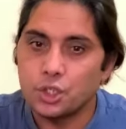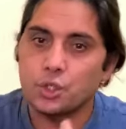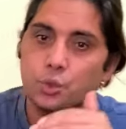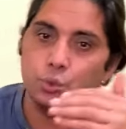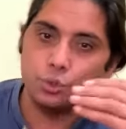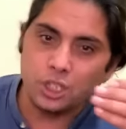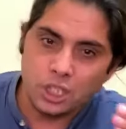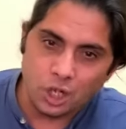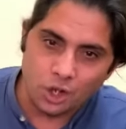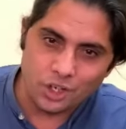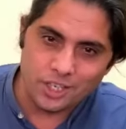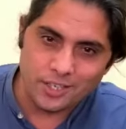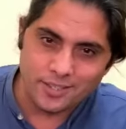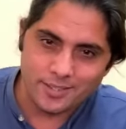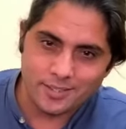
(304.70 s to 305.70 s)
to the
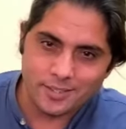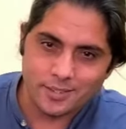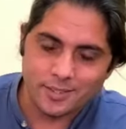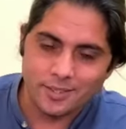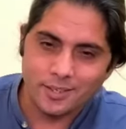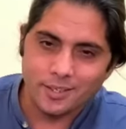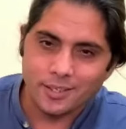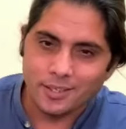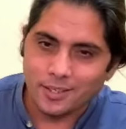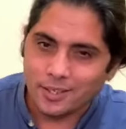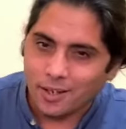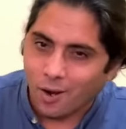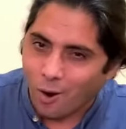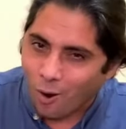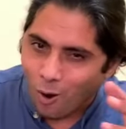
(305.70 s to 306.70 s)
audience,
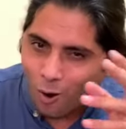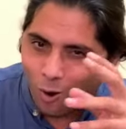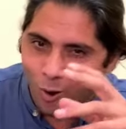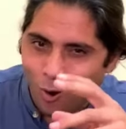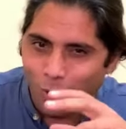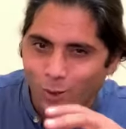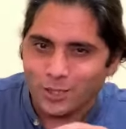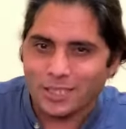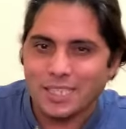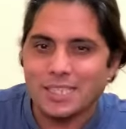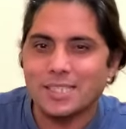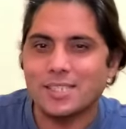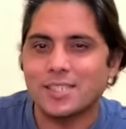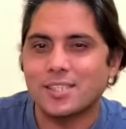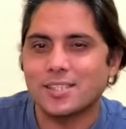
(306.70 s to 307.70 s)
all
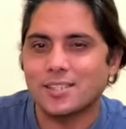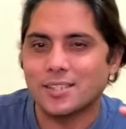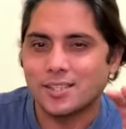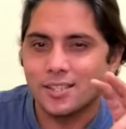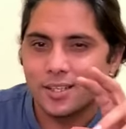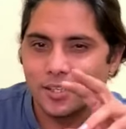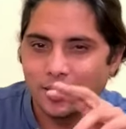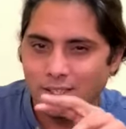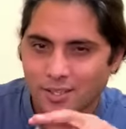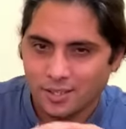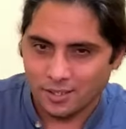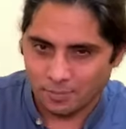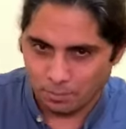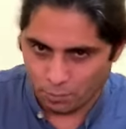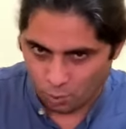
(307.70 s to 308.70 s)
this
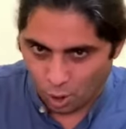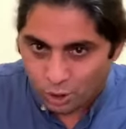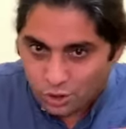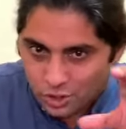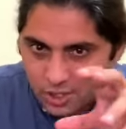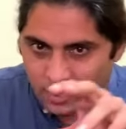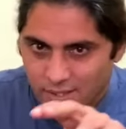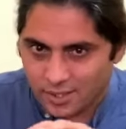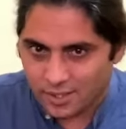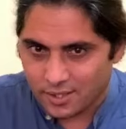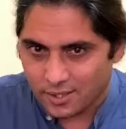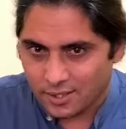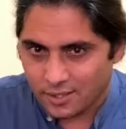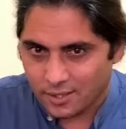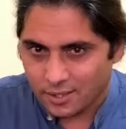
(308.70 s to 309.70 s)

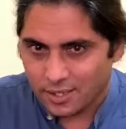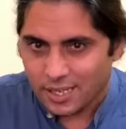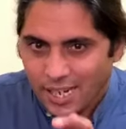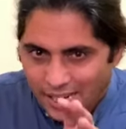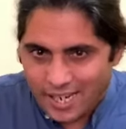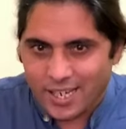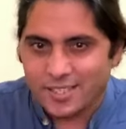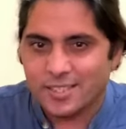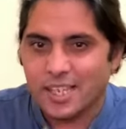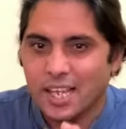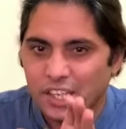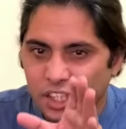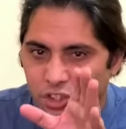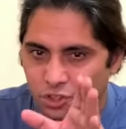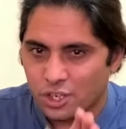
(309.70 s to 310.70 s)
process has
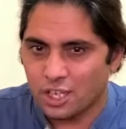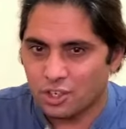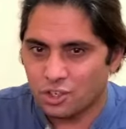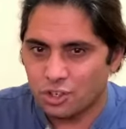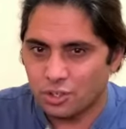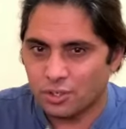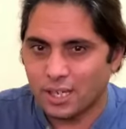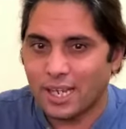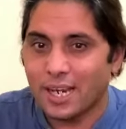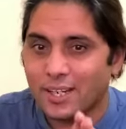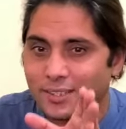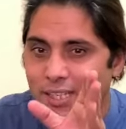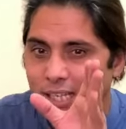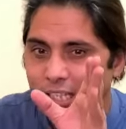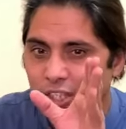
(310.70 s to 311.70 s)
an intention,
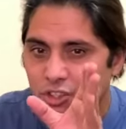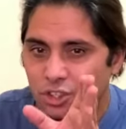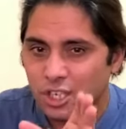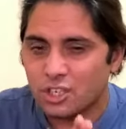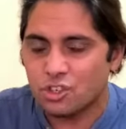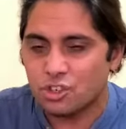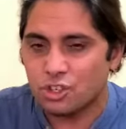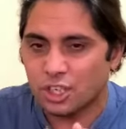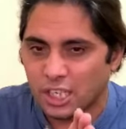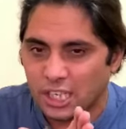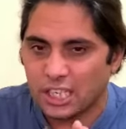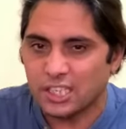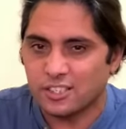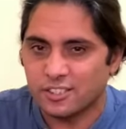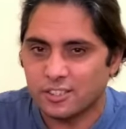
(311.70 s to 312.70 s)
and the intention
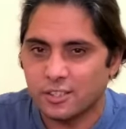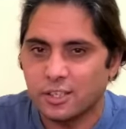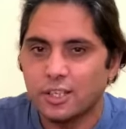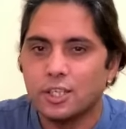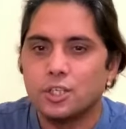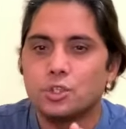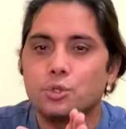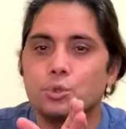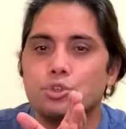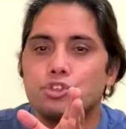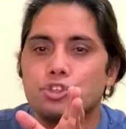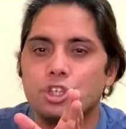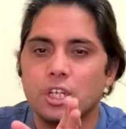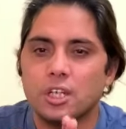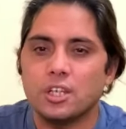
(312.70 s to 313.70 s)
is to
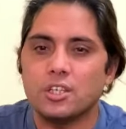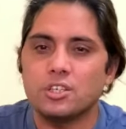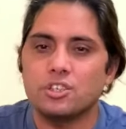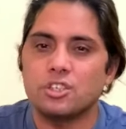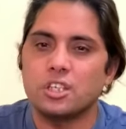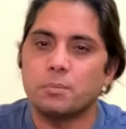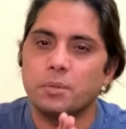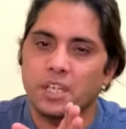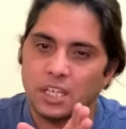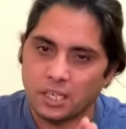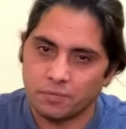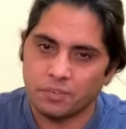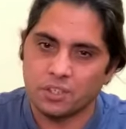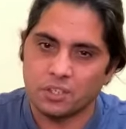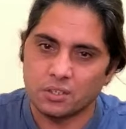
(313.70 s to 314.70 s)
change the
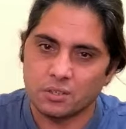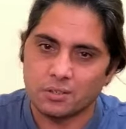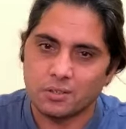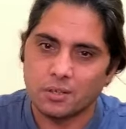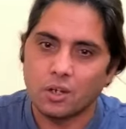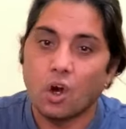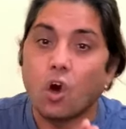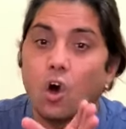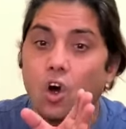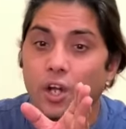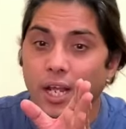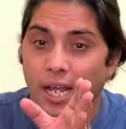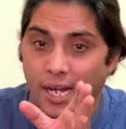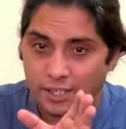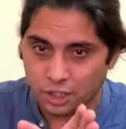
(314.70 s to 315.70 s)
behavior or
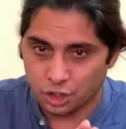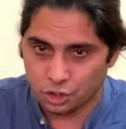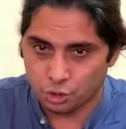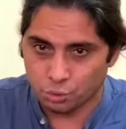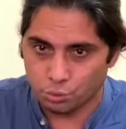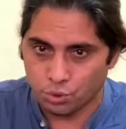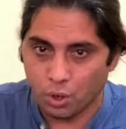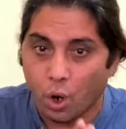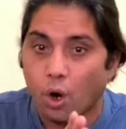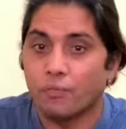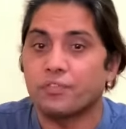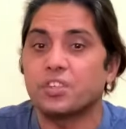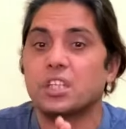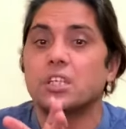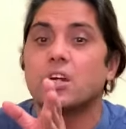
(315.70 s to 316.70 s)
attitude
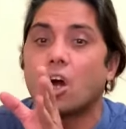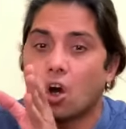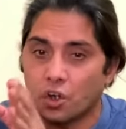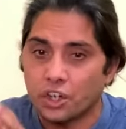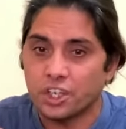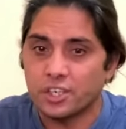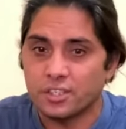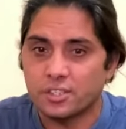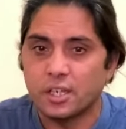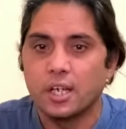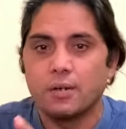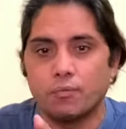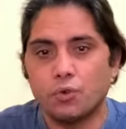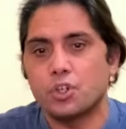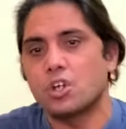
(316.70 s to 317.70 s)
of the audience.
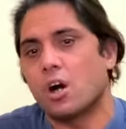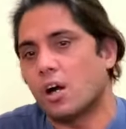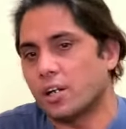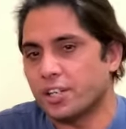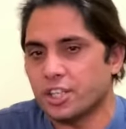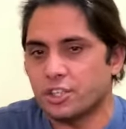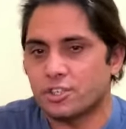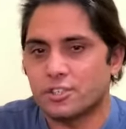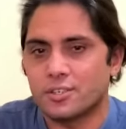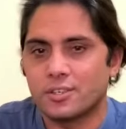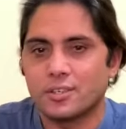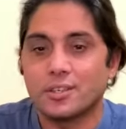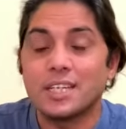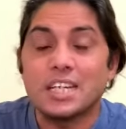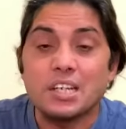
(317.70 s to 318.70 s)
We call it
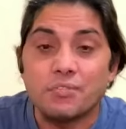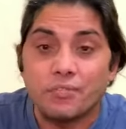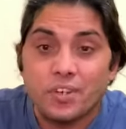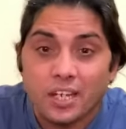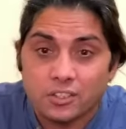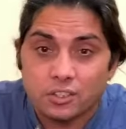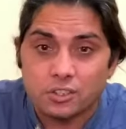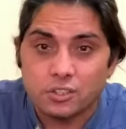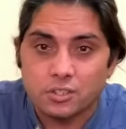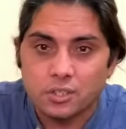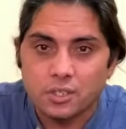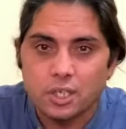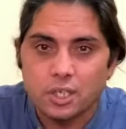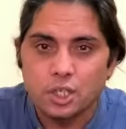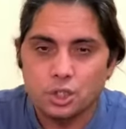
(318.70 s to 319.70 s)
effect.
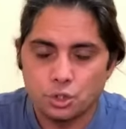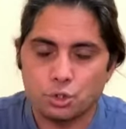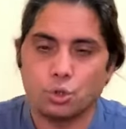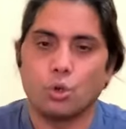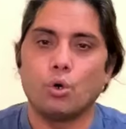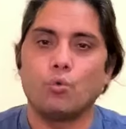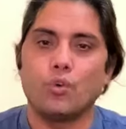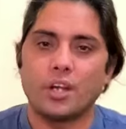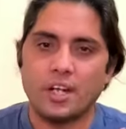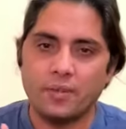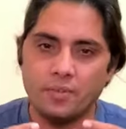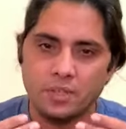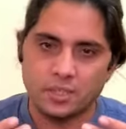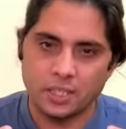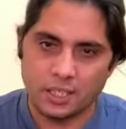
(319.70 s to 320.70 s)
So
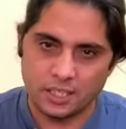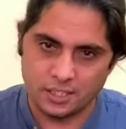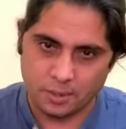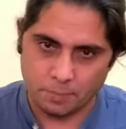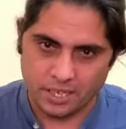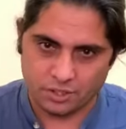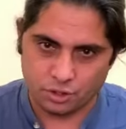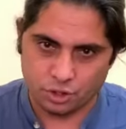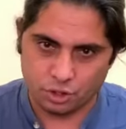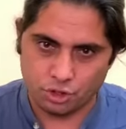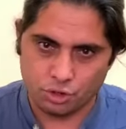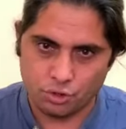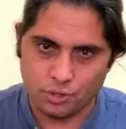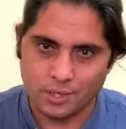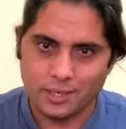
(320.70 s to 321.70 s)
whenever there is a message,
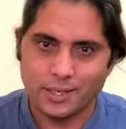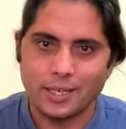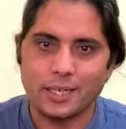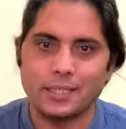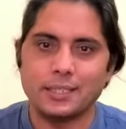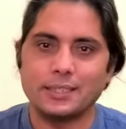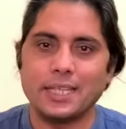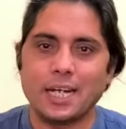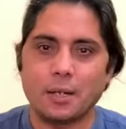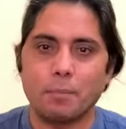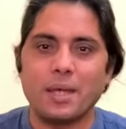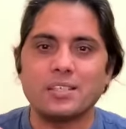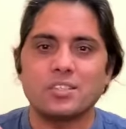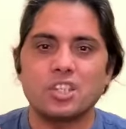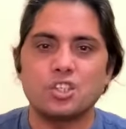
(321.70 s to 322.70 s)
that
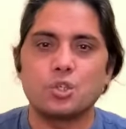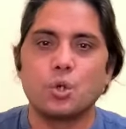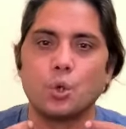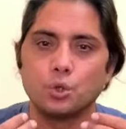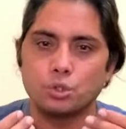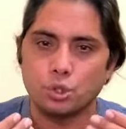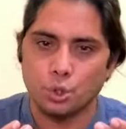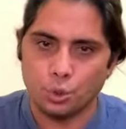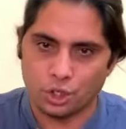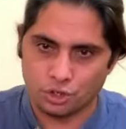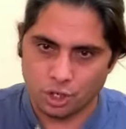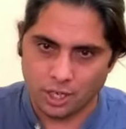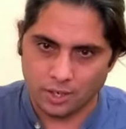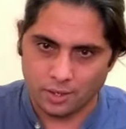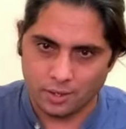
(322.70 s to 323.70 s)
message goes through a
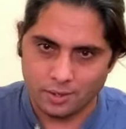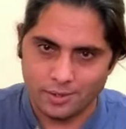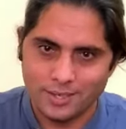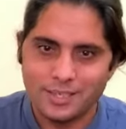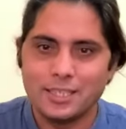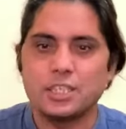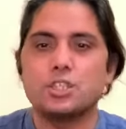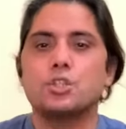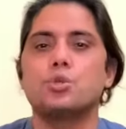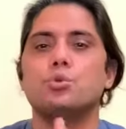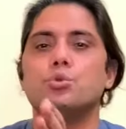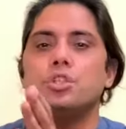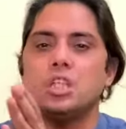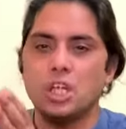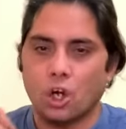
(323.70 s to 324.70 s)
channel
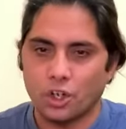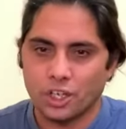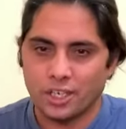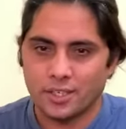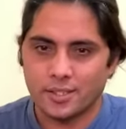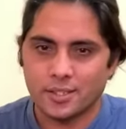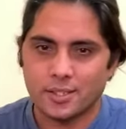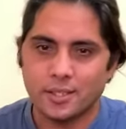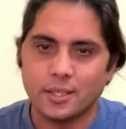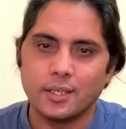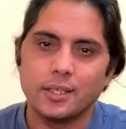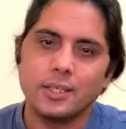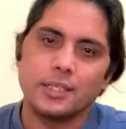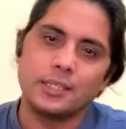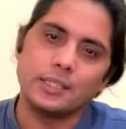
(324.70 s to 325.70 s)
to the audience,
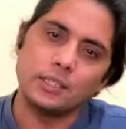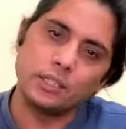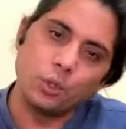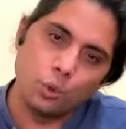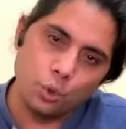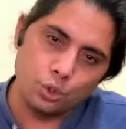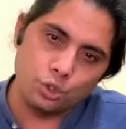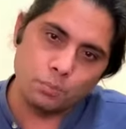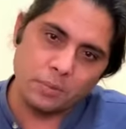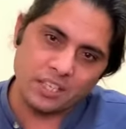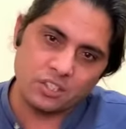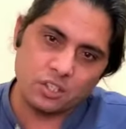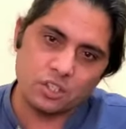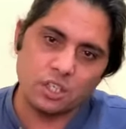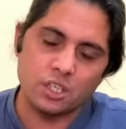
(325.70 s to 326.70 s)
those
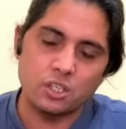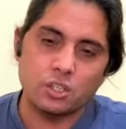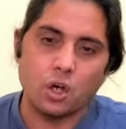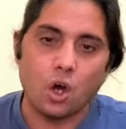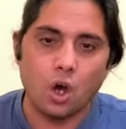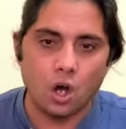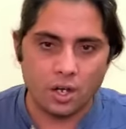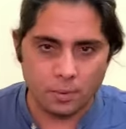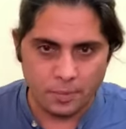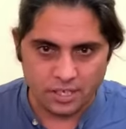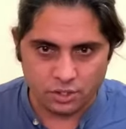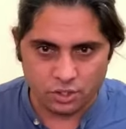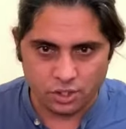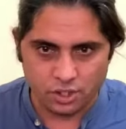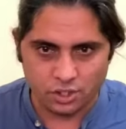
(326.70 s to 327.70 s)
messages or a
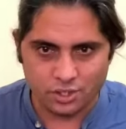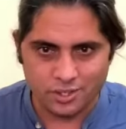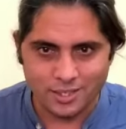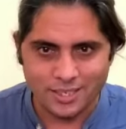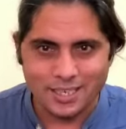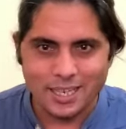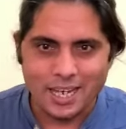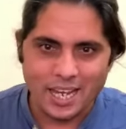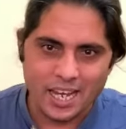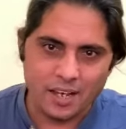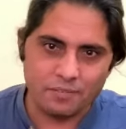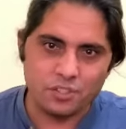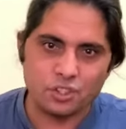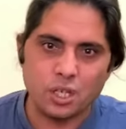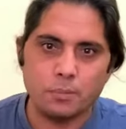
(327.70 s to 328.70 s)
message
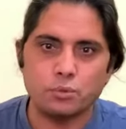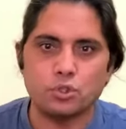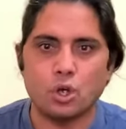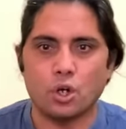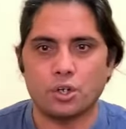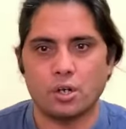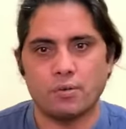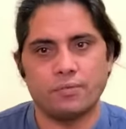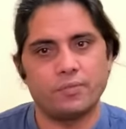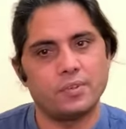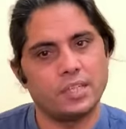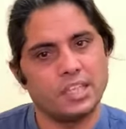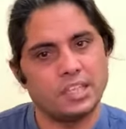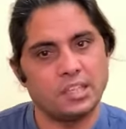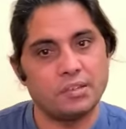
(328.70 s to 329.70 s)
have some sort
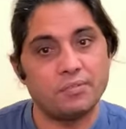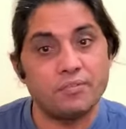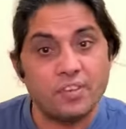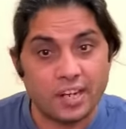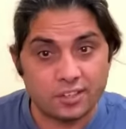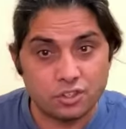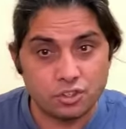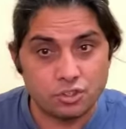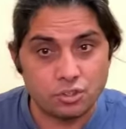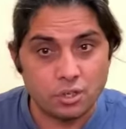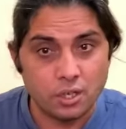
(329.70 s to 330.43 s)
of effect.